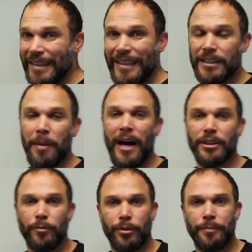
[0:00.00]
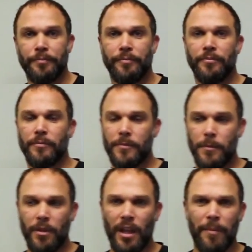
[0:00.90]
lean as possible,
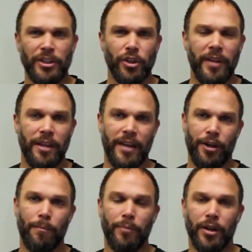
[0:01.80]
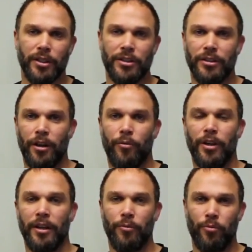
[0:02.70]
and make sure that, that your books are
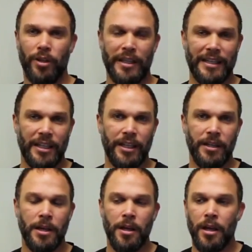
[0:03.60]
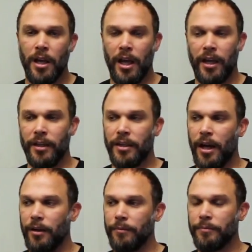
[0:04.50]
really, really clean. And
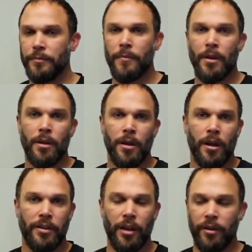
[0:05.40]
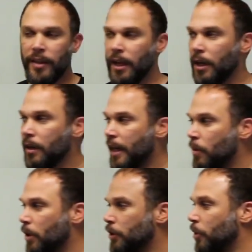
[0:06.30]
um, the other thing that
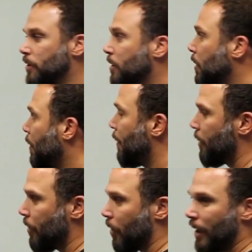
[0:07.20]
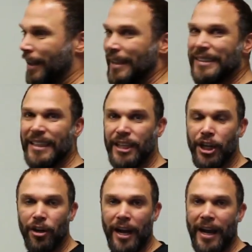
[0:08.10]
you want to do is, you know, at least a
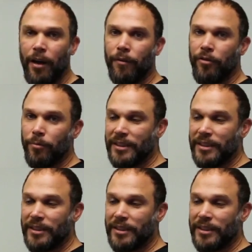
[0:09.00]
year out from